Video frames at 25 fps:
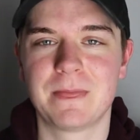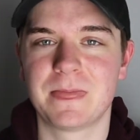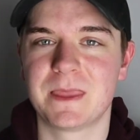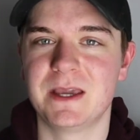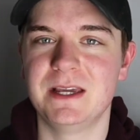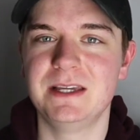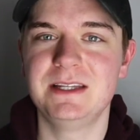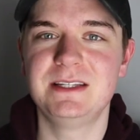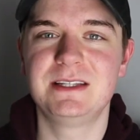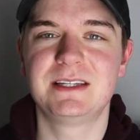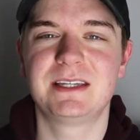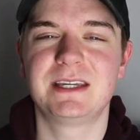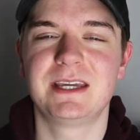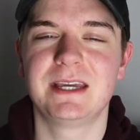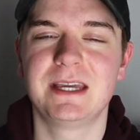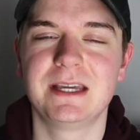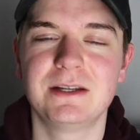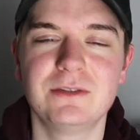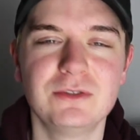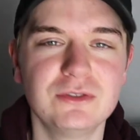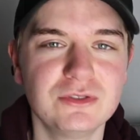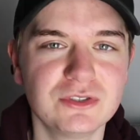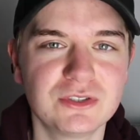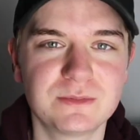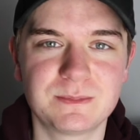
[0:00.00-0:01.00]
He
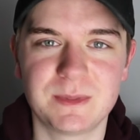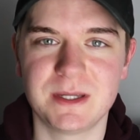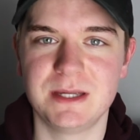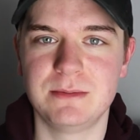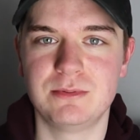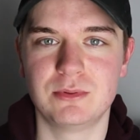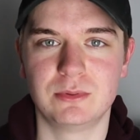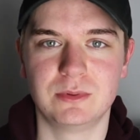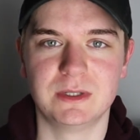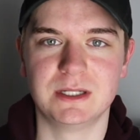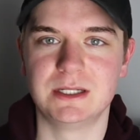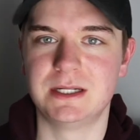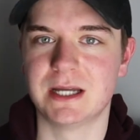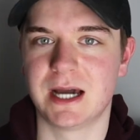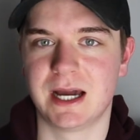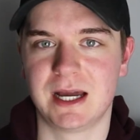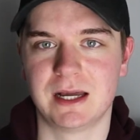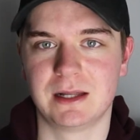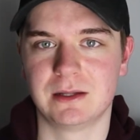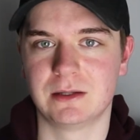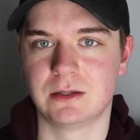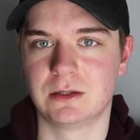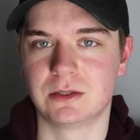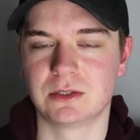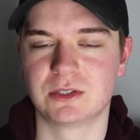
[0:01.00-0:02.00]
kills people with
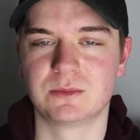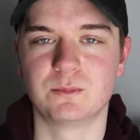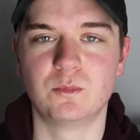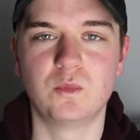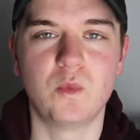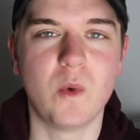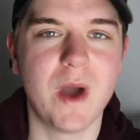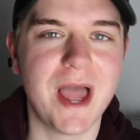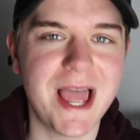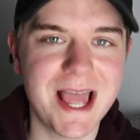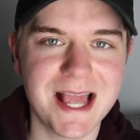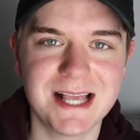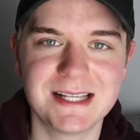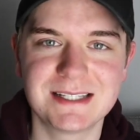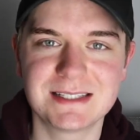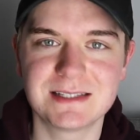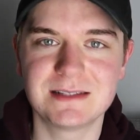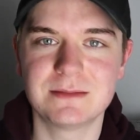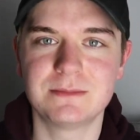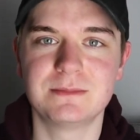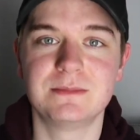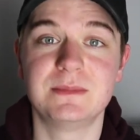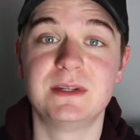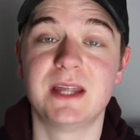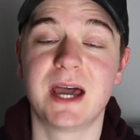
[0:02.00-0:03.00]
dialogue, wears
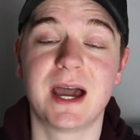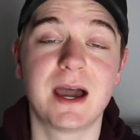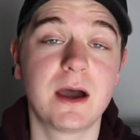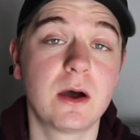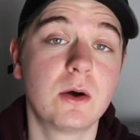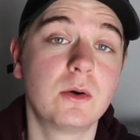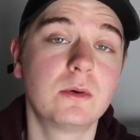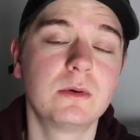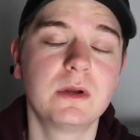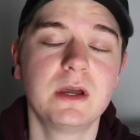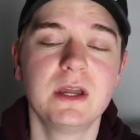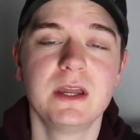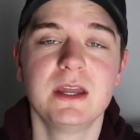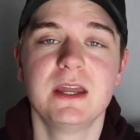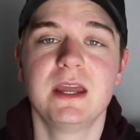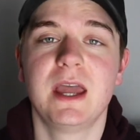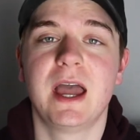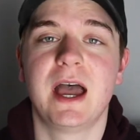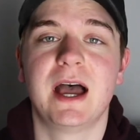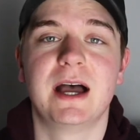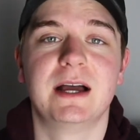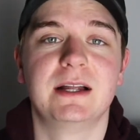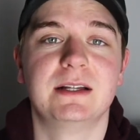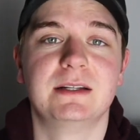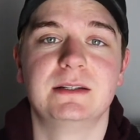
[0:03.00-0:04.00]
them down,
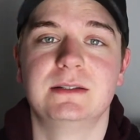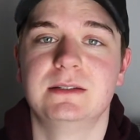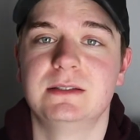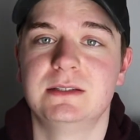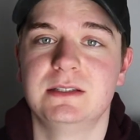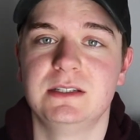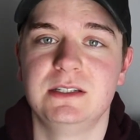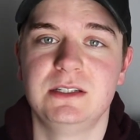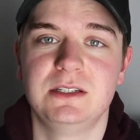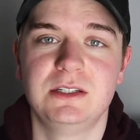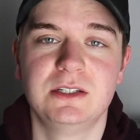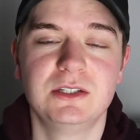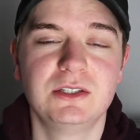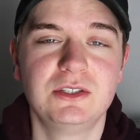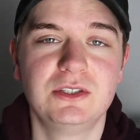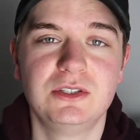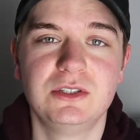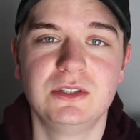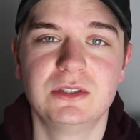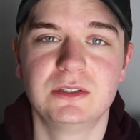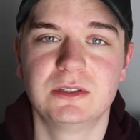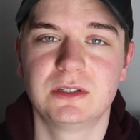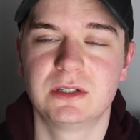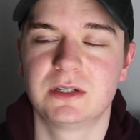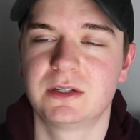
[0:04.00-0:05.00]
and
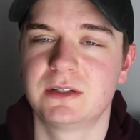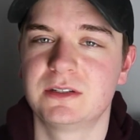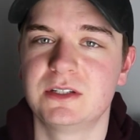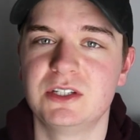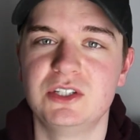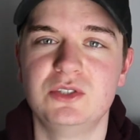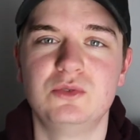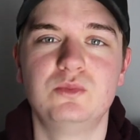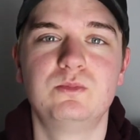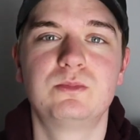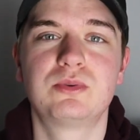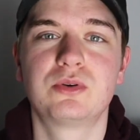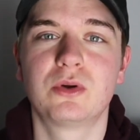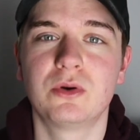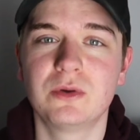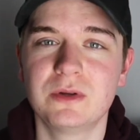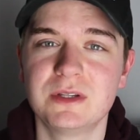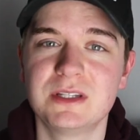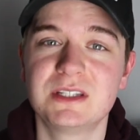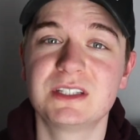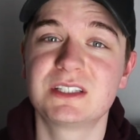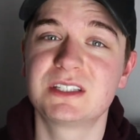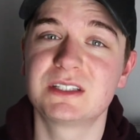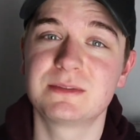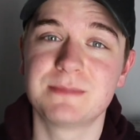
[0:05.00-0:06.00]
he's
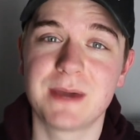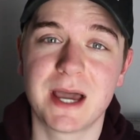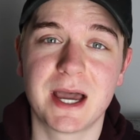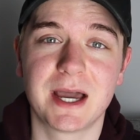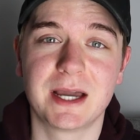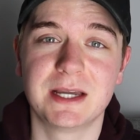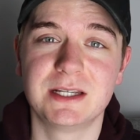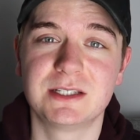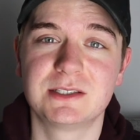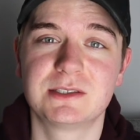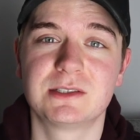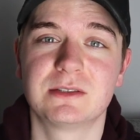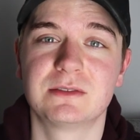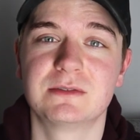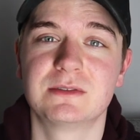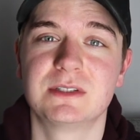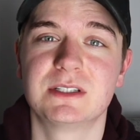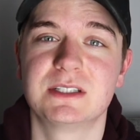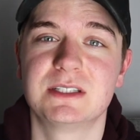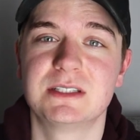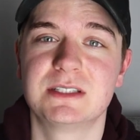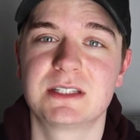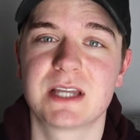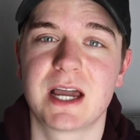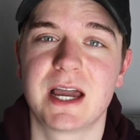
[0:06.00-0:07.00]
probably the smartest on
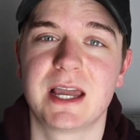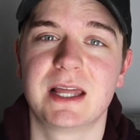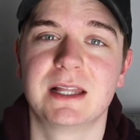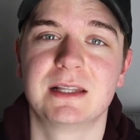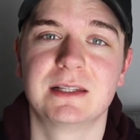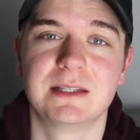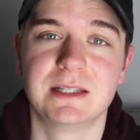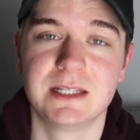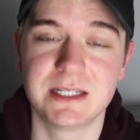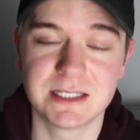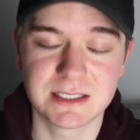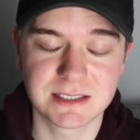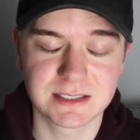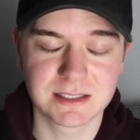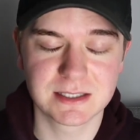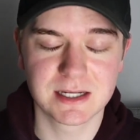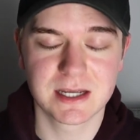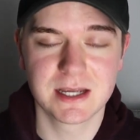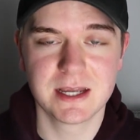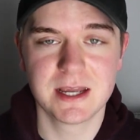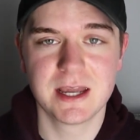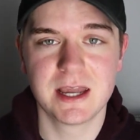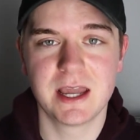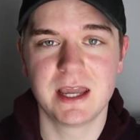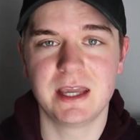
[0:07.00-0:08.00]
this entire list.
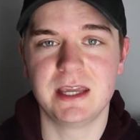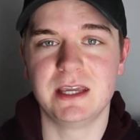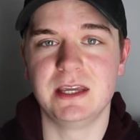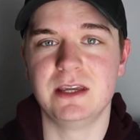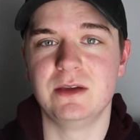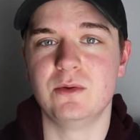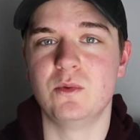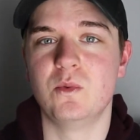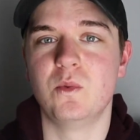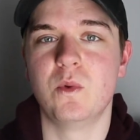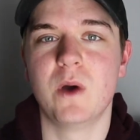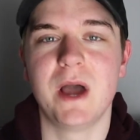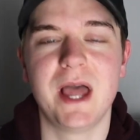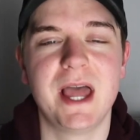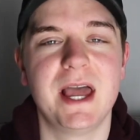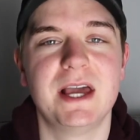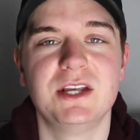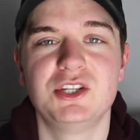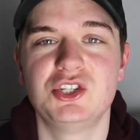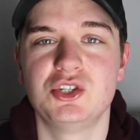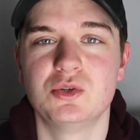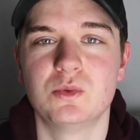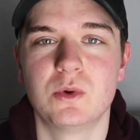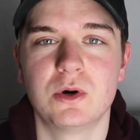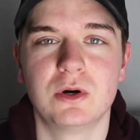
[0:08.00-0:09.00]
He
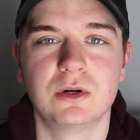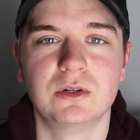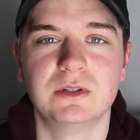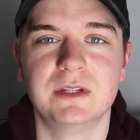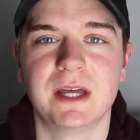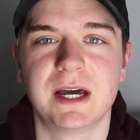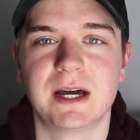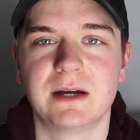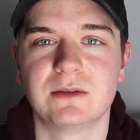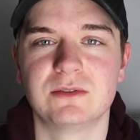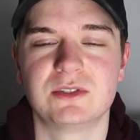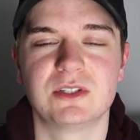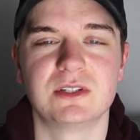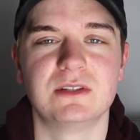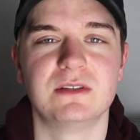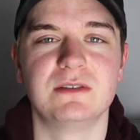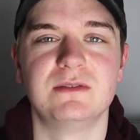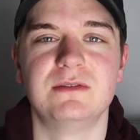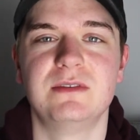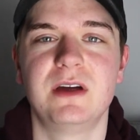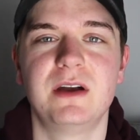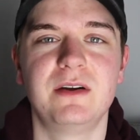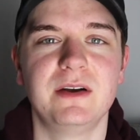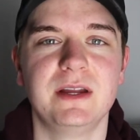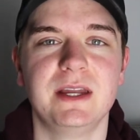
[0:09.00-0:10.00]
wears you all down to the
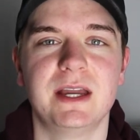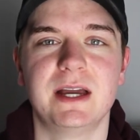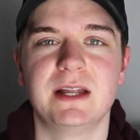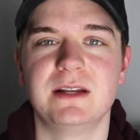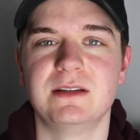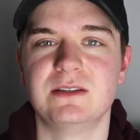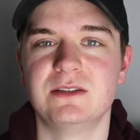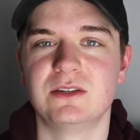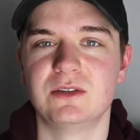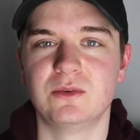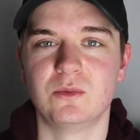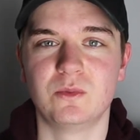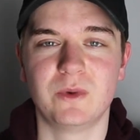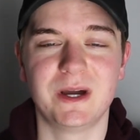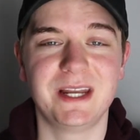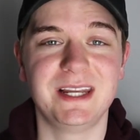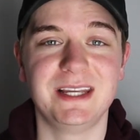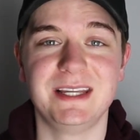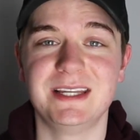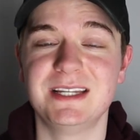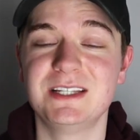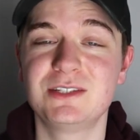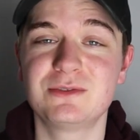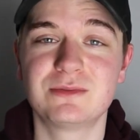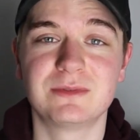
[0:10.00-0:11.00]
very end, and when
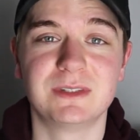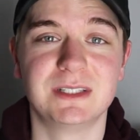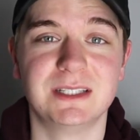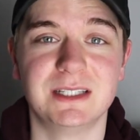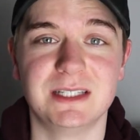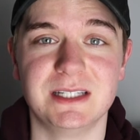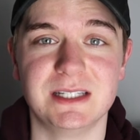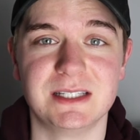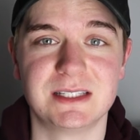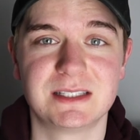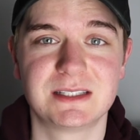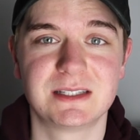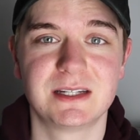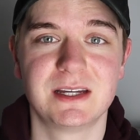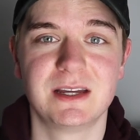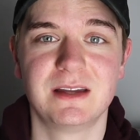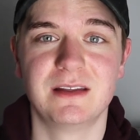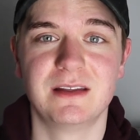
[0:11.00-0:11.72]
he is released,